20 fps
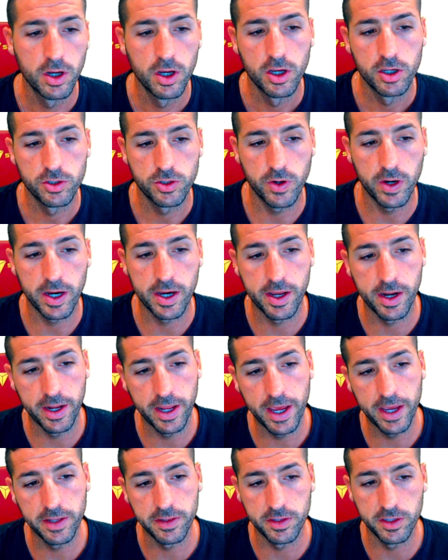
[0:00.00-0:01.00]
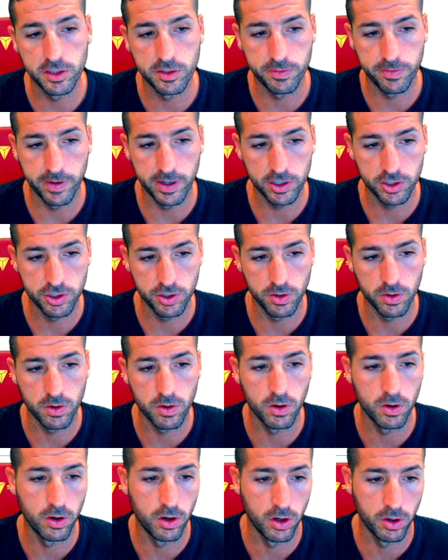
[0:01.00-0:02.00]
So I create this function
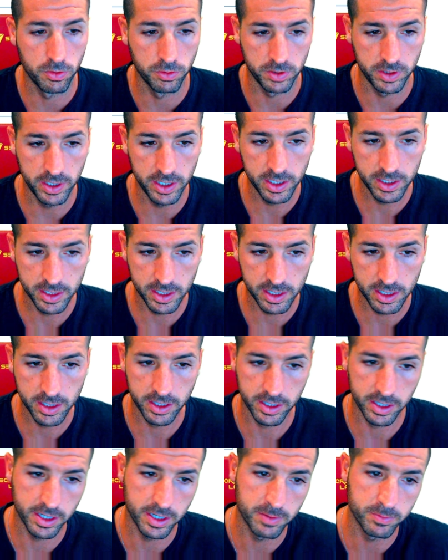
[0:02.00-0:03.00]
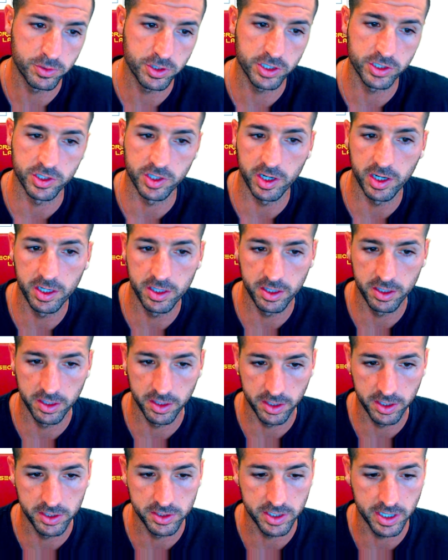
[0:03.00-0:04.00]
called load data, and I'm just reading
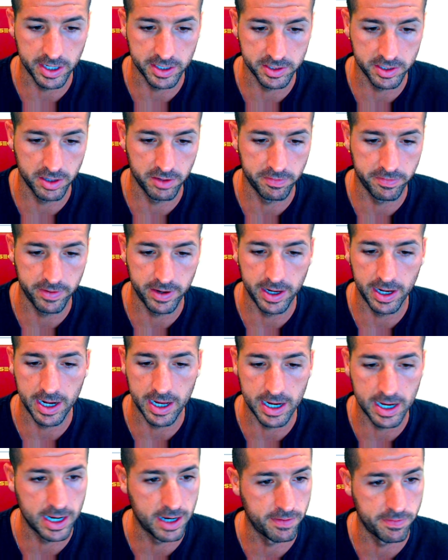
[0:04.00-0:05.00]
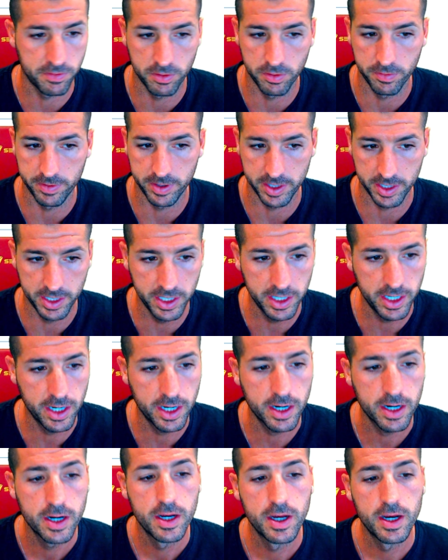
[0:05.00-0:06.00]
this Excel file I have over
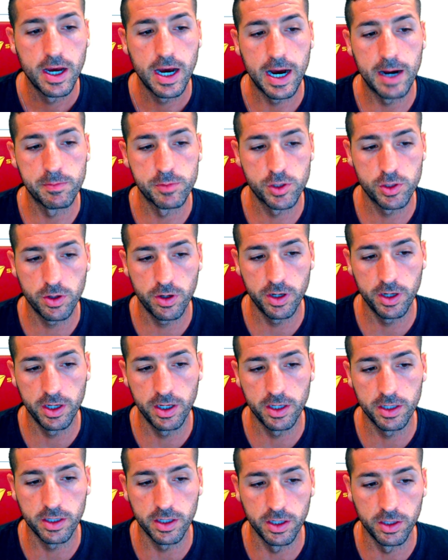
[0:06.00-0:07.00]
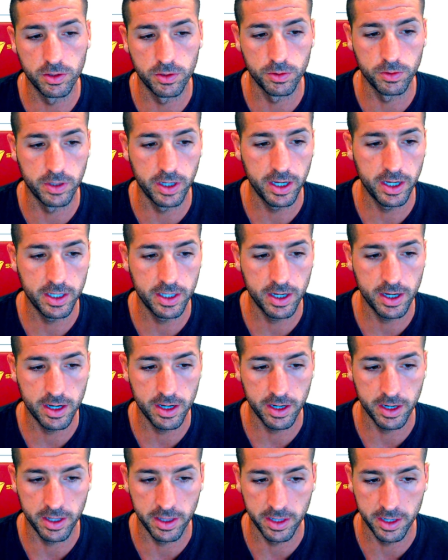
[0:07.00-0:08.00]
here. I'm storing it into
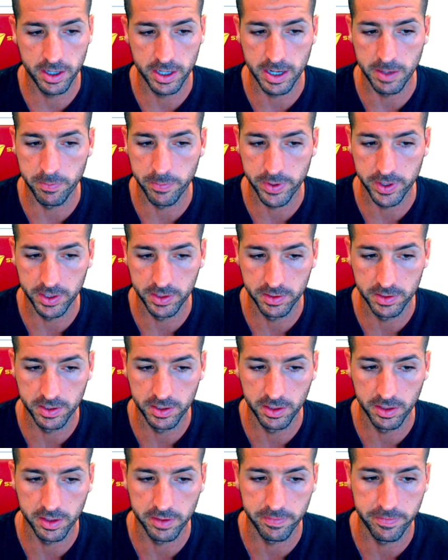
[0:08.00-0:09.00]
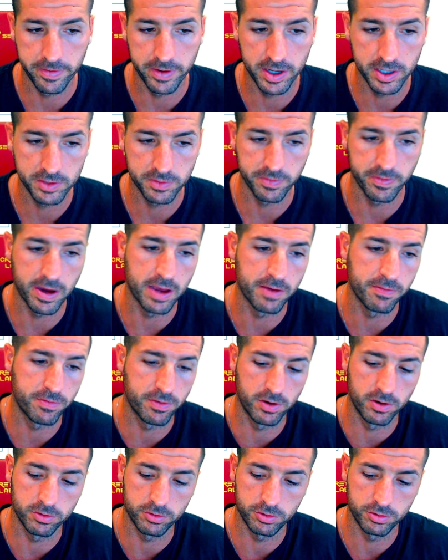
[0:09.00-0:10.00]
data, and then I'm printing the first 5
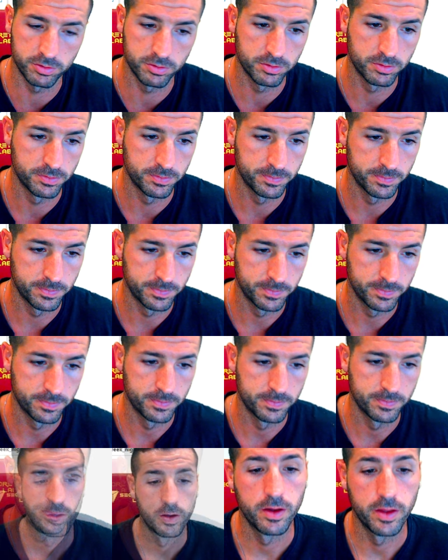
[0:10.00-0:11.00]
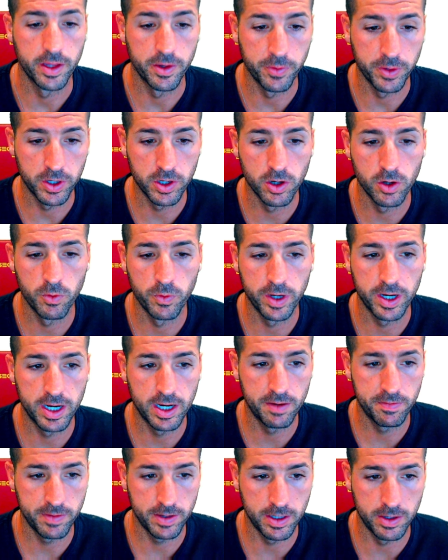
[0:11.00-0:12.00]
rows. There we go. We
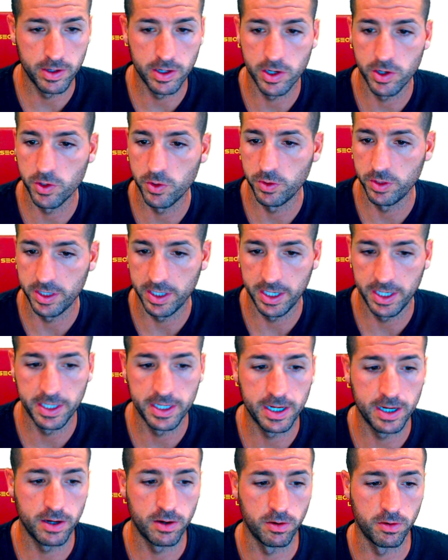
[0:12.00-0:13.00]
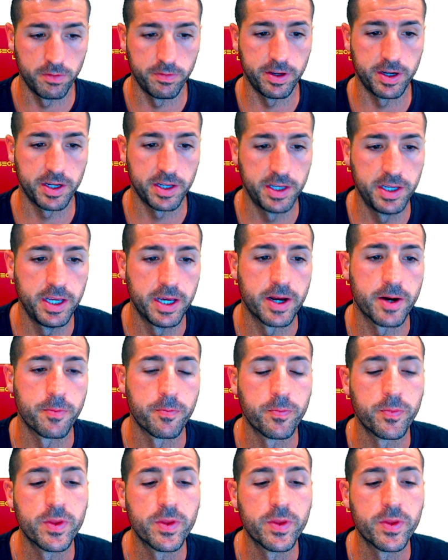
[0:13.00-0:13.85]
have our raw data over here.